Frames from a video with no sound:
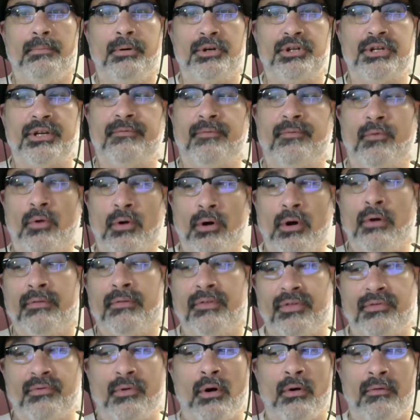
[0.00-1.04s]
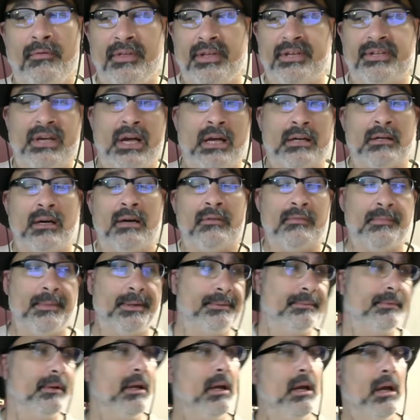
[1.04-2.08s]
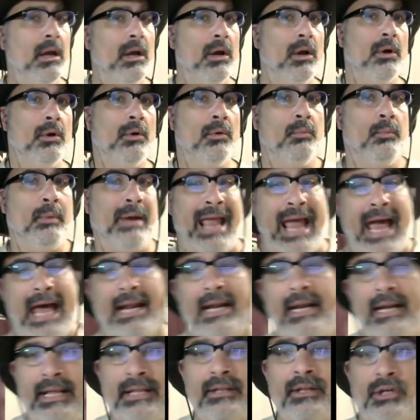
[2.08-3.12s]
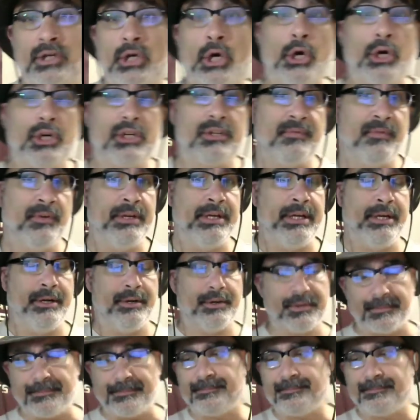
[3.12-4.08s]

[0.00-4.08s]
overthrow of the Assad government. We added in the Turks for years